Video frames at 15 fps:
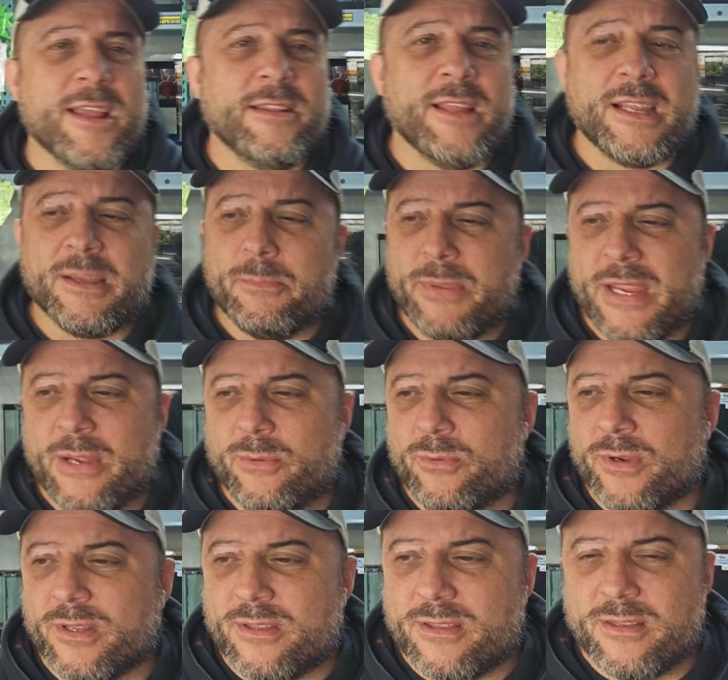They compete
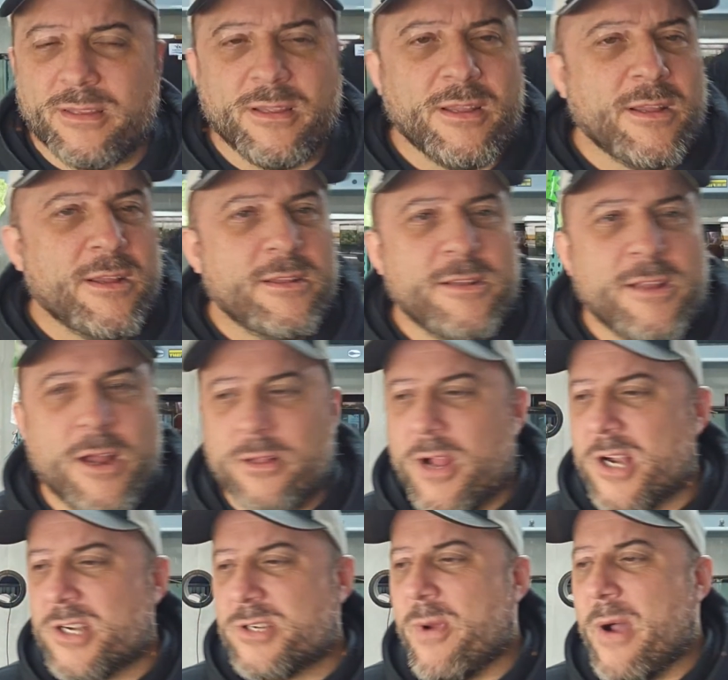with,
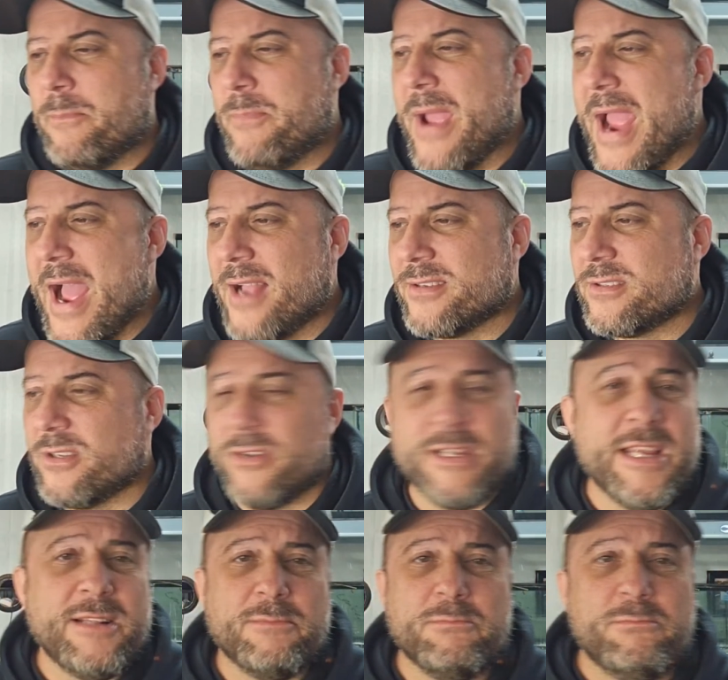largemouth bass. They'll
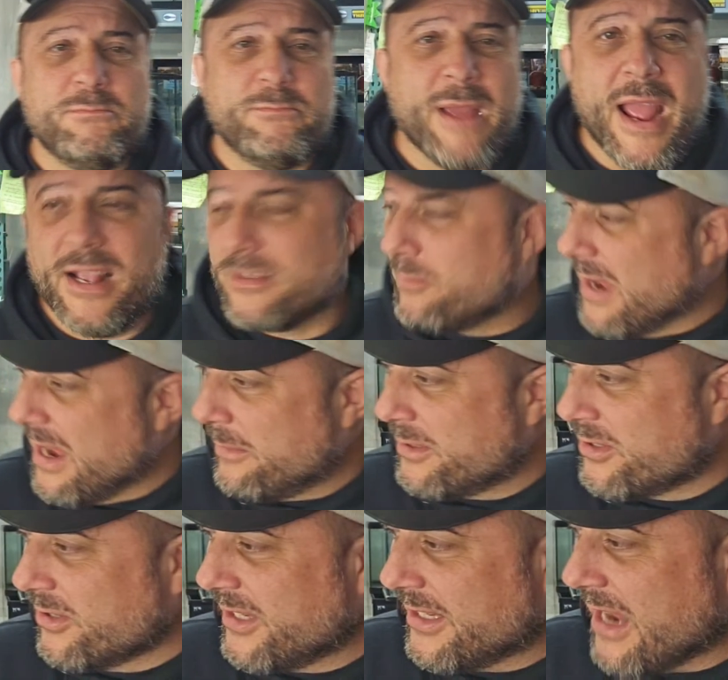eat bass babies.
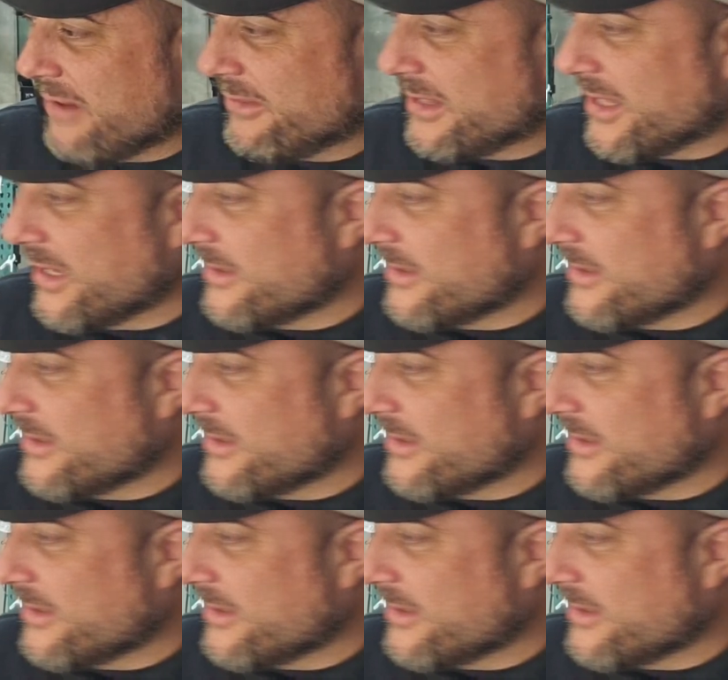They'll eat everything.